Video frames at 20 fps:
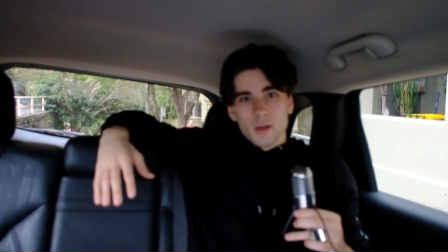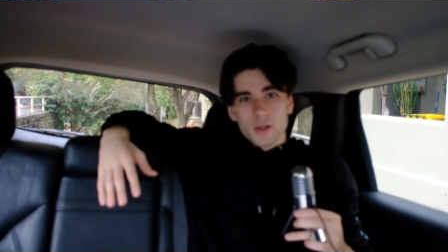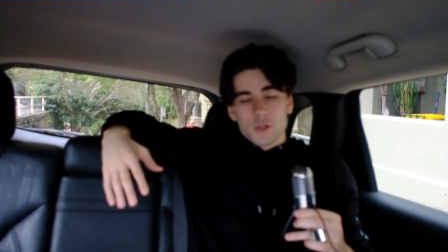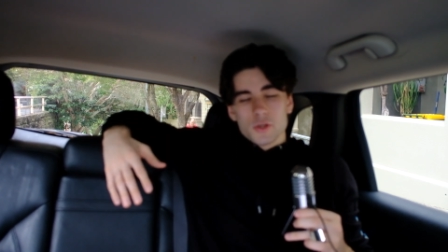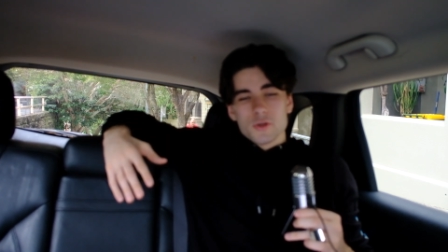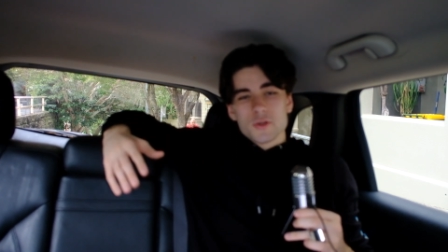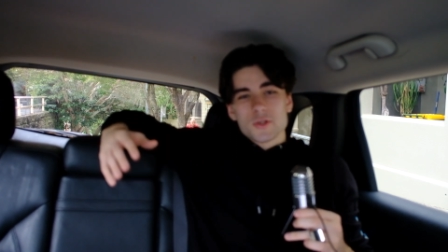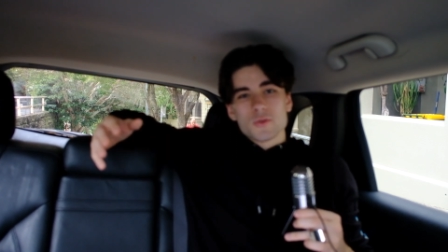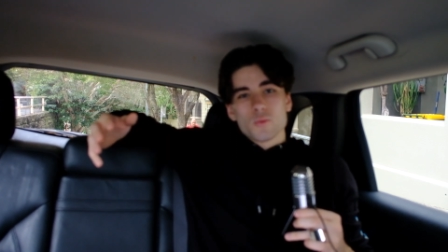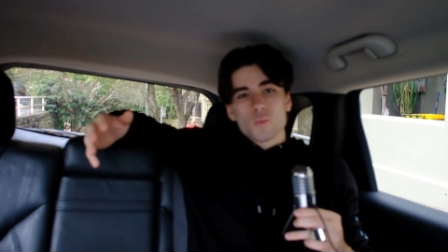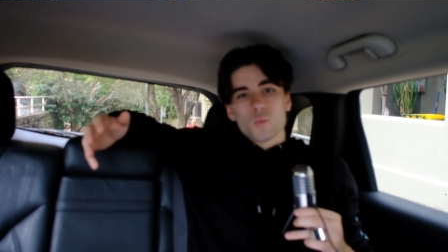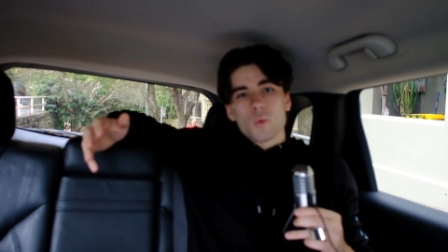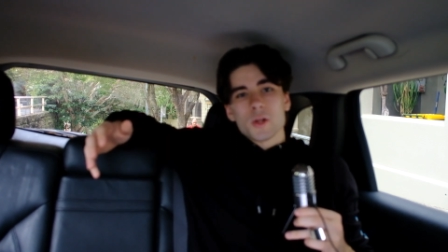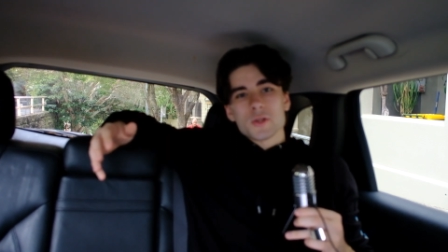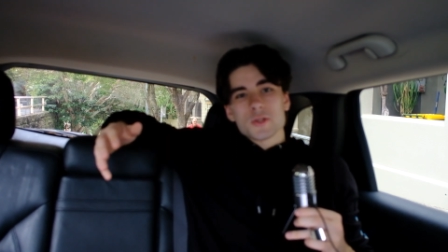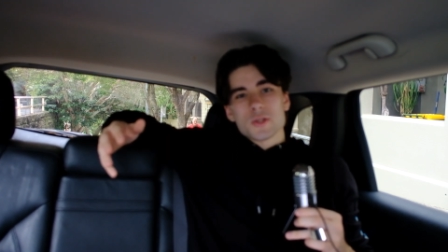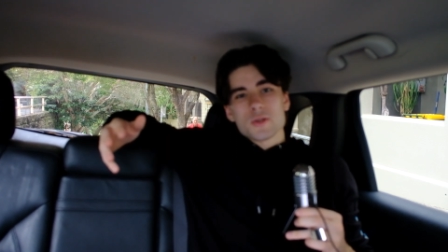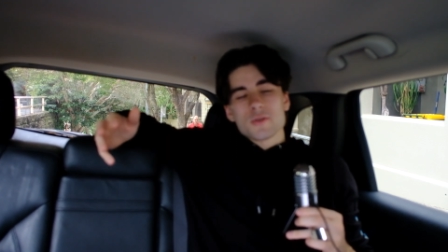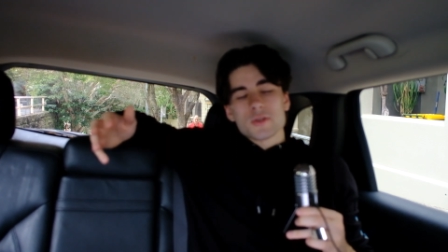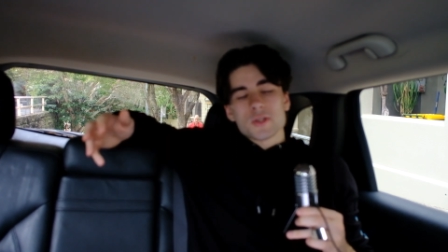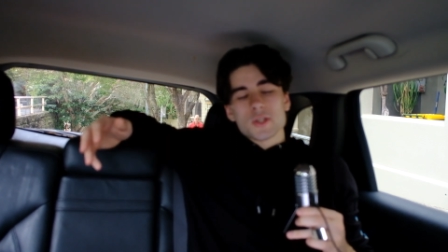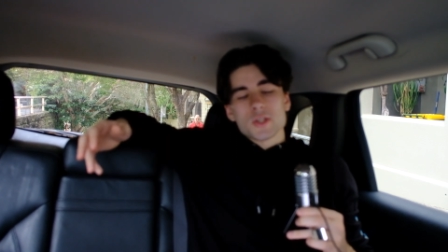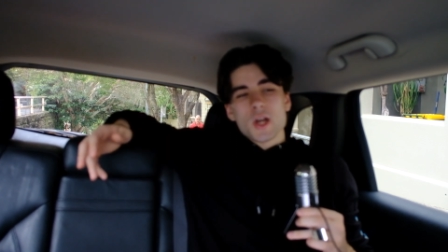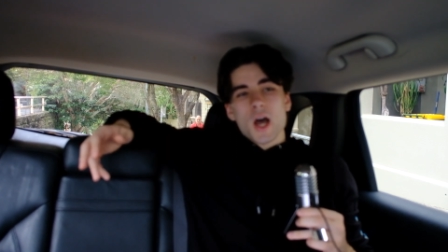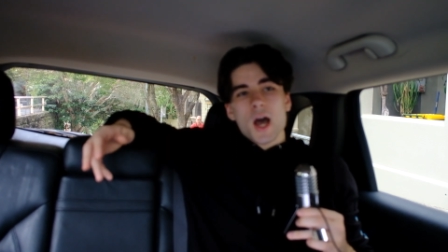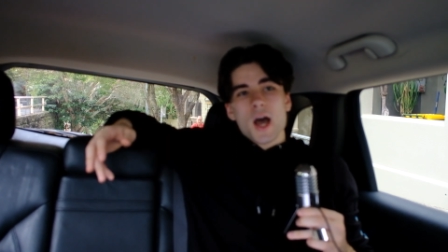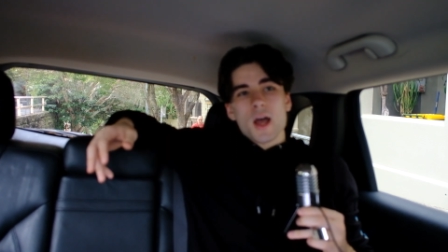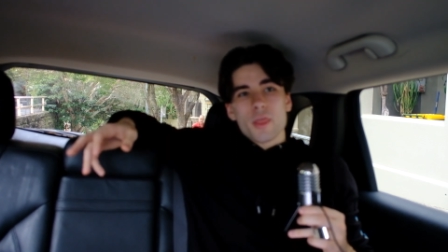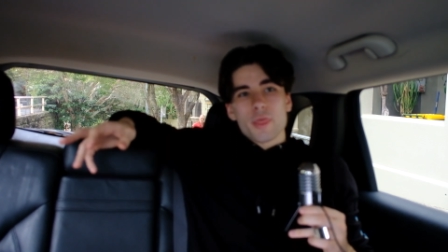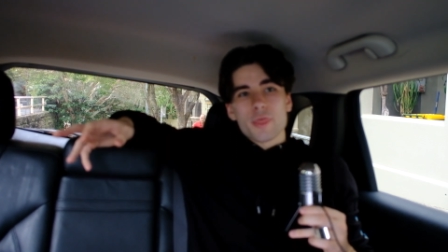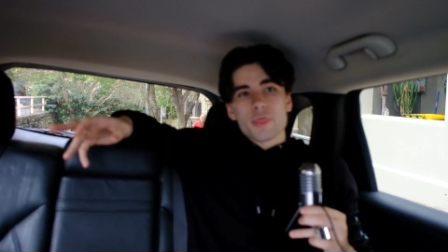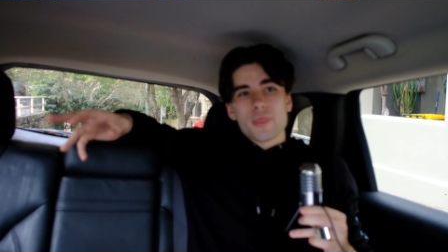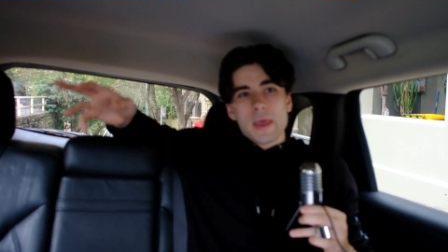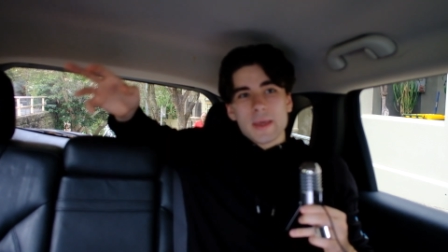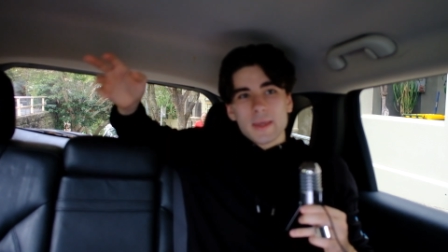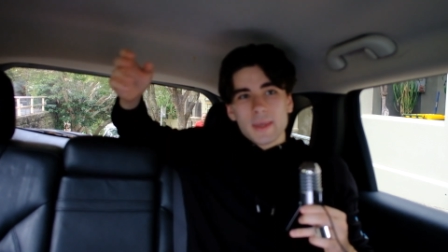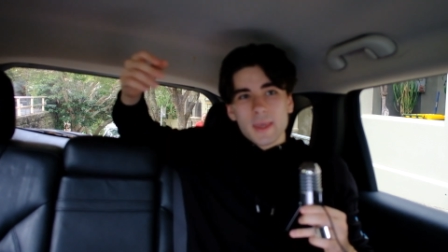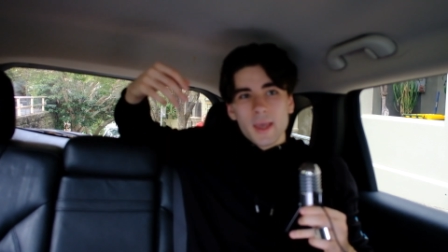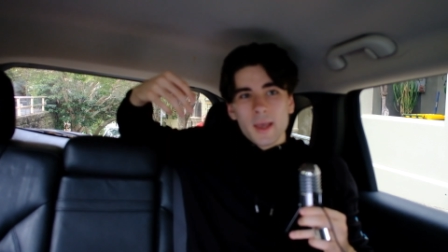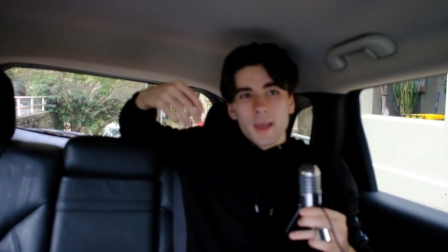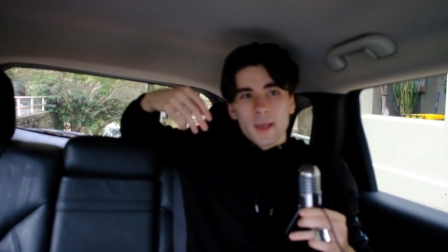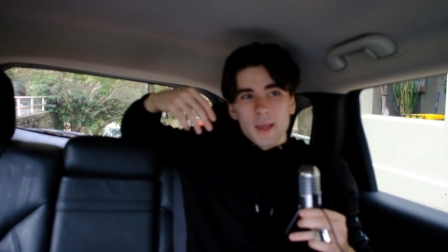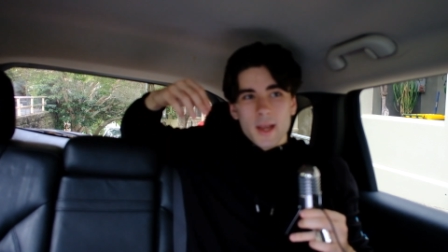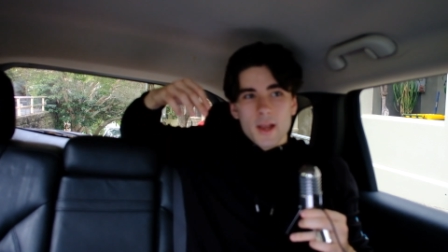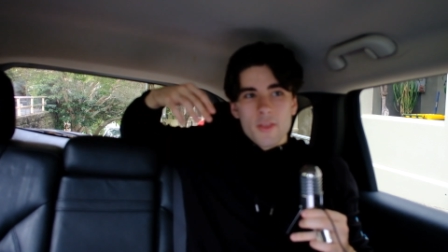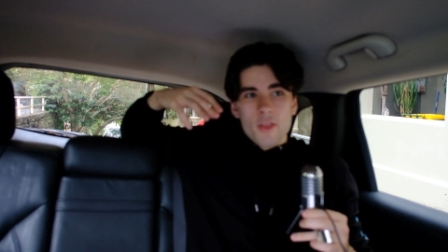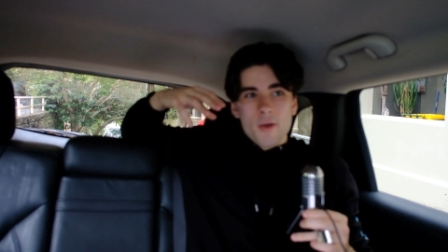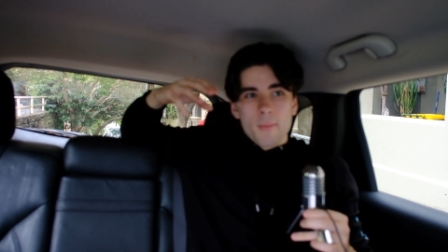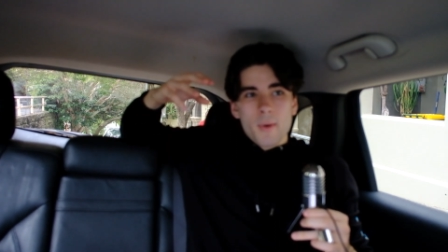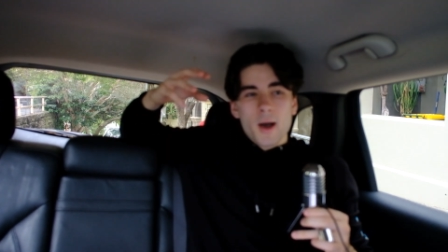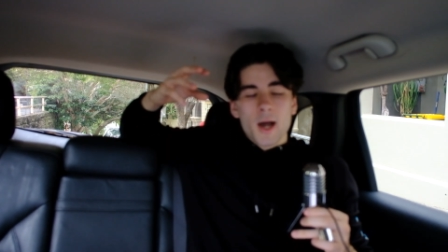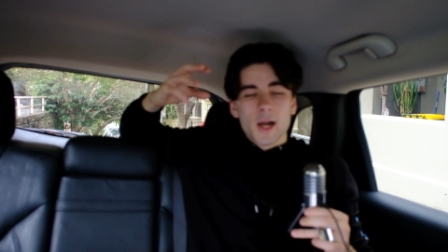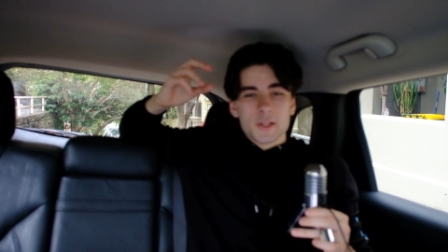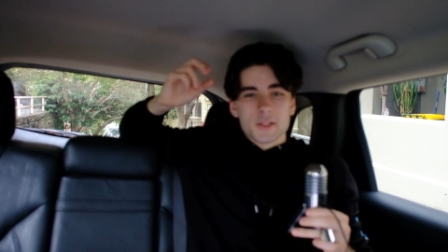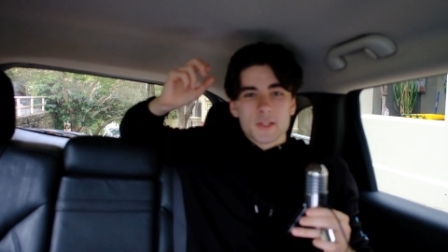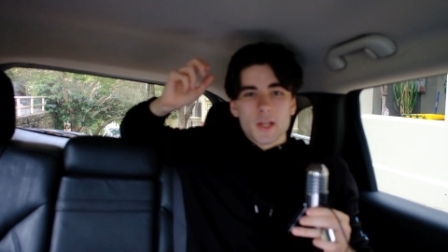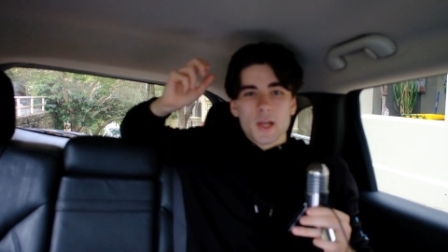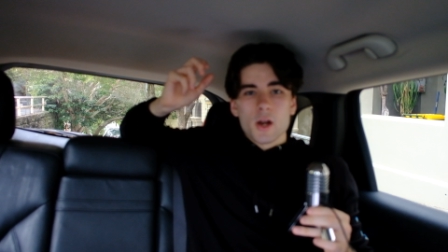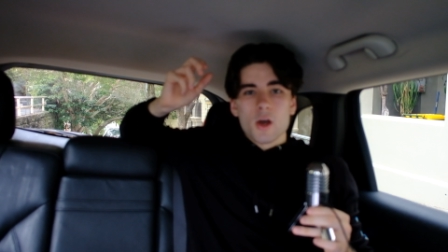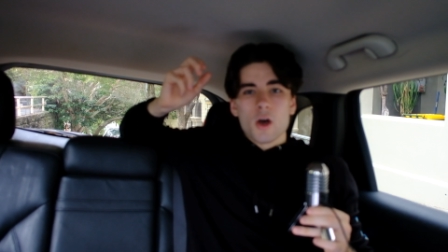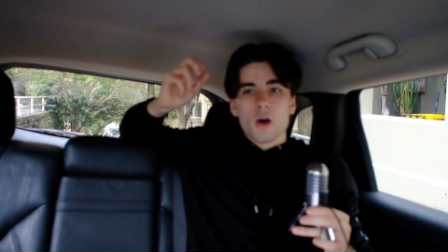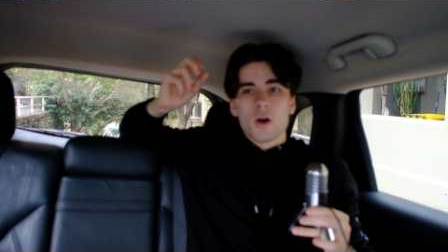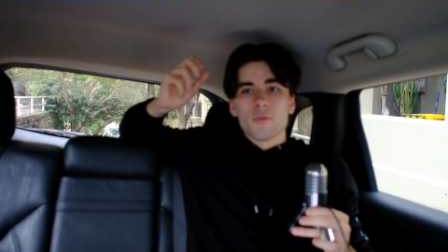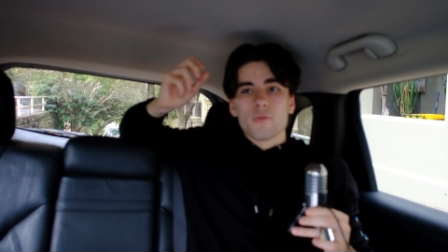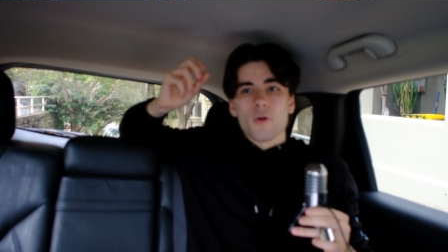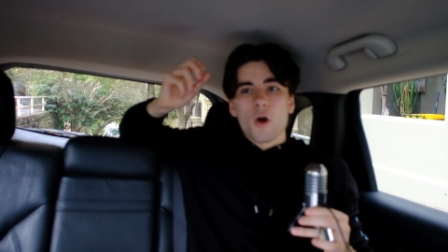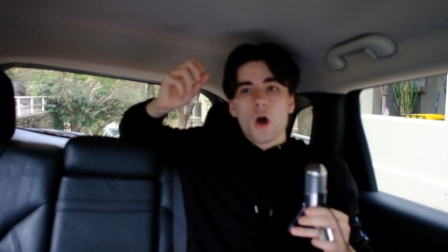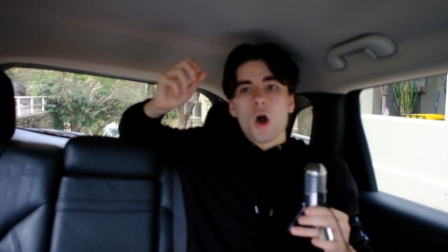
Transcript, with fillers: You once you start thinking in the mindset of,